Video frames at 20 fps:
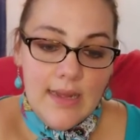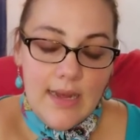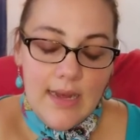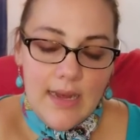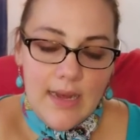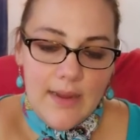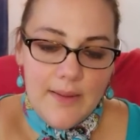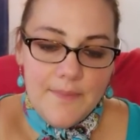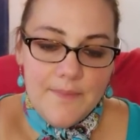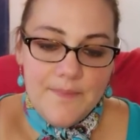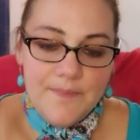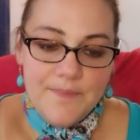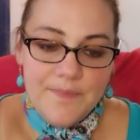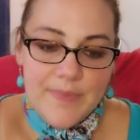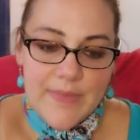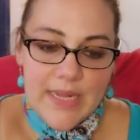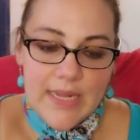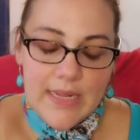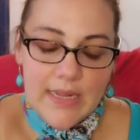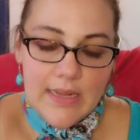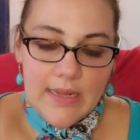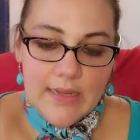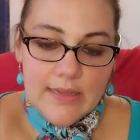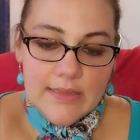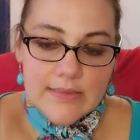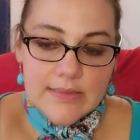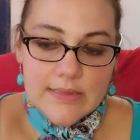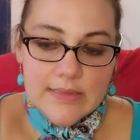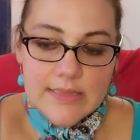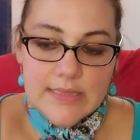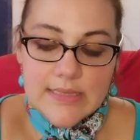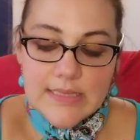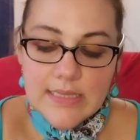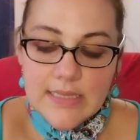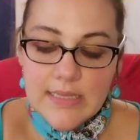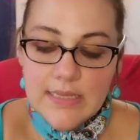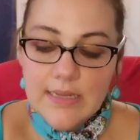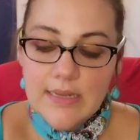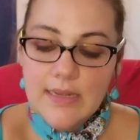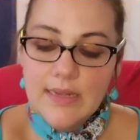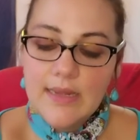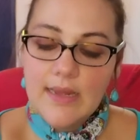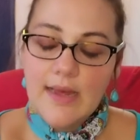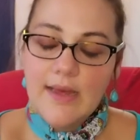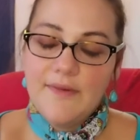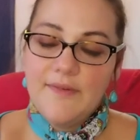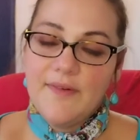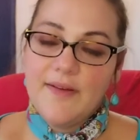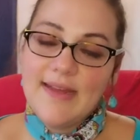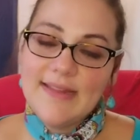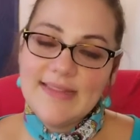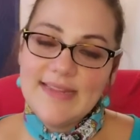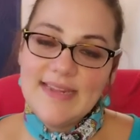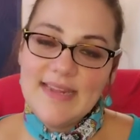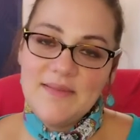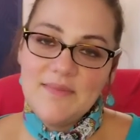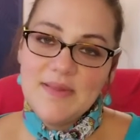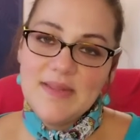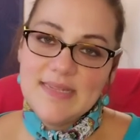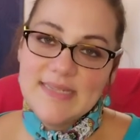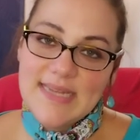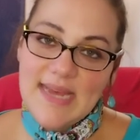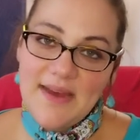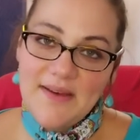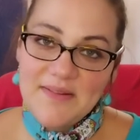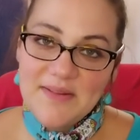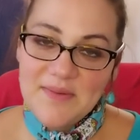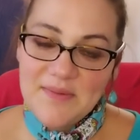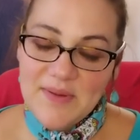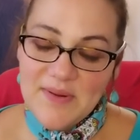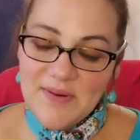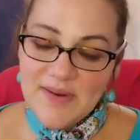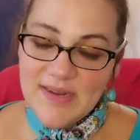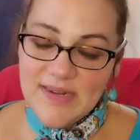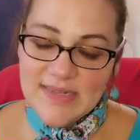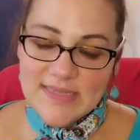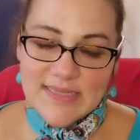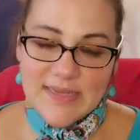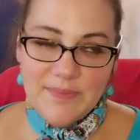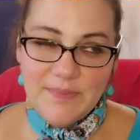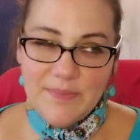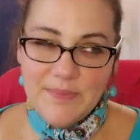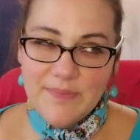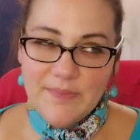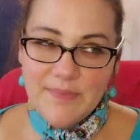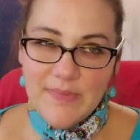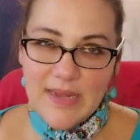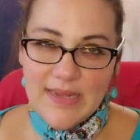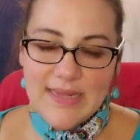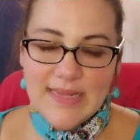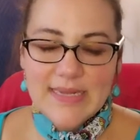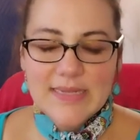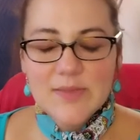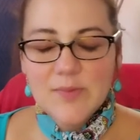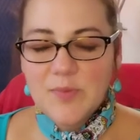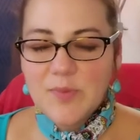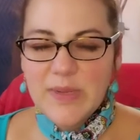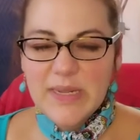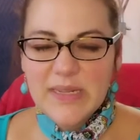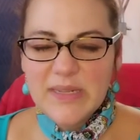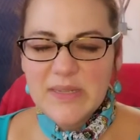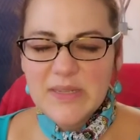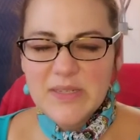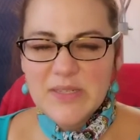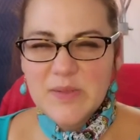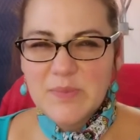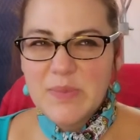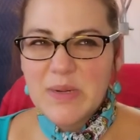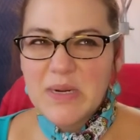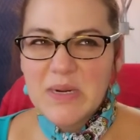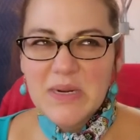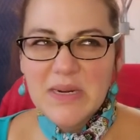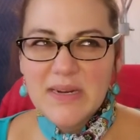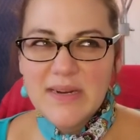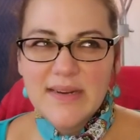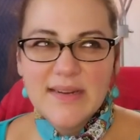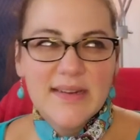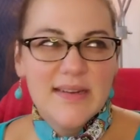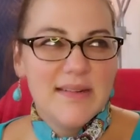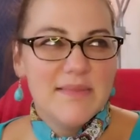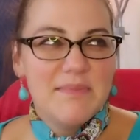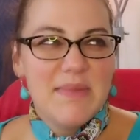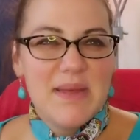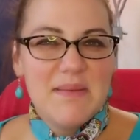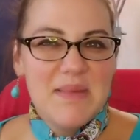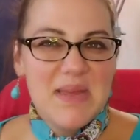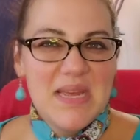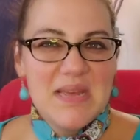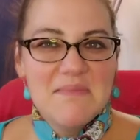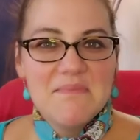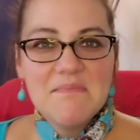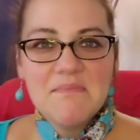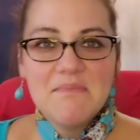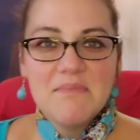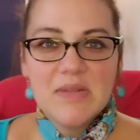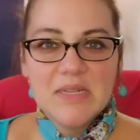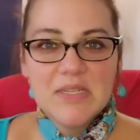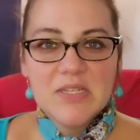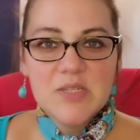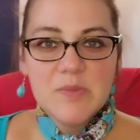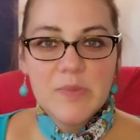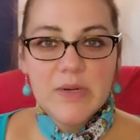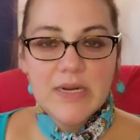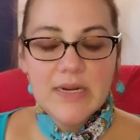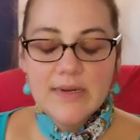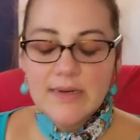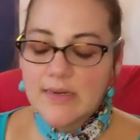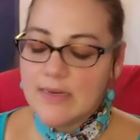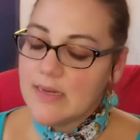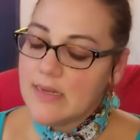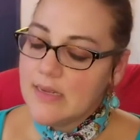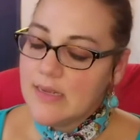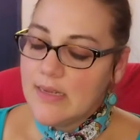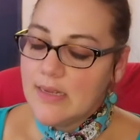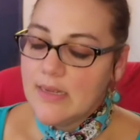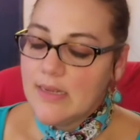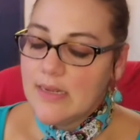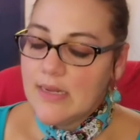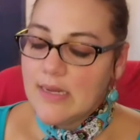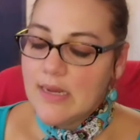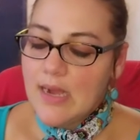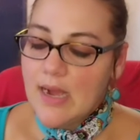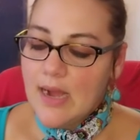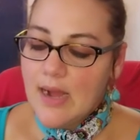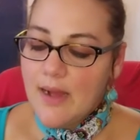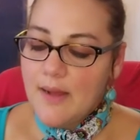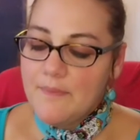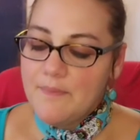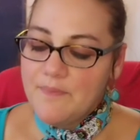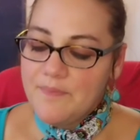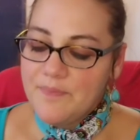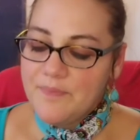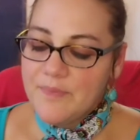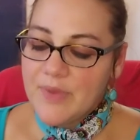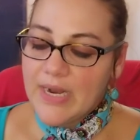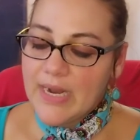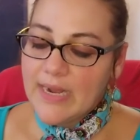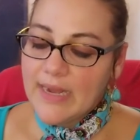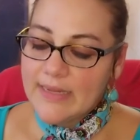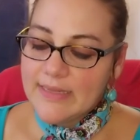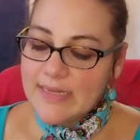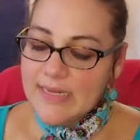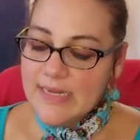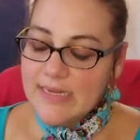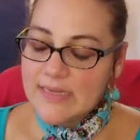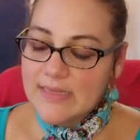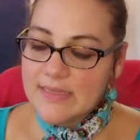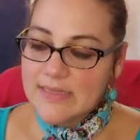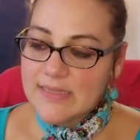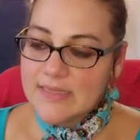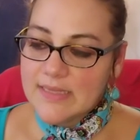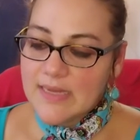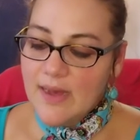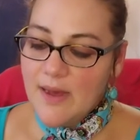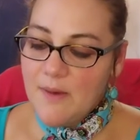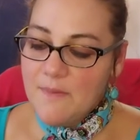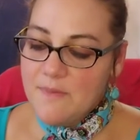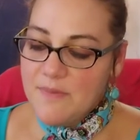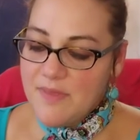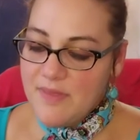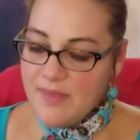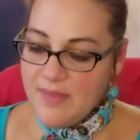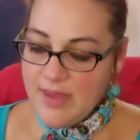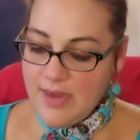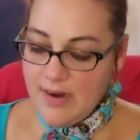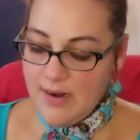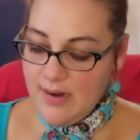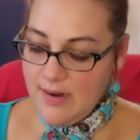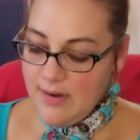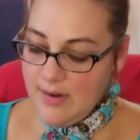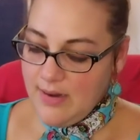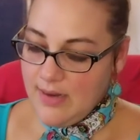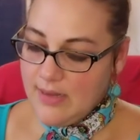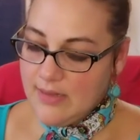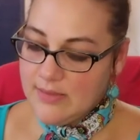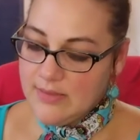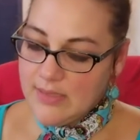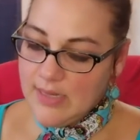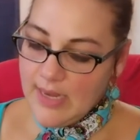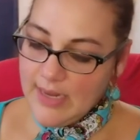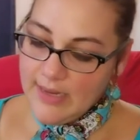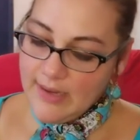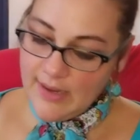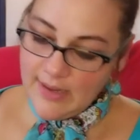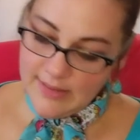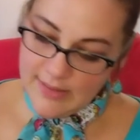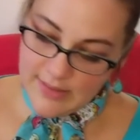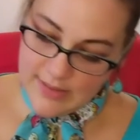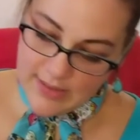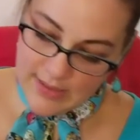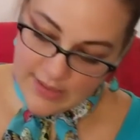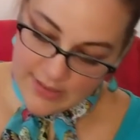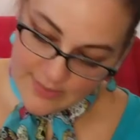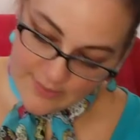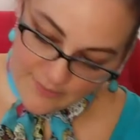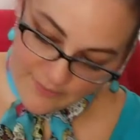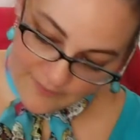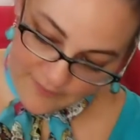and I forgot the name of the town that we were in. I think it's Wheelersburg, maybe Millersburg. But I got these up there, and I got the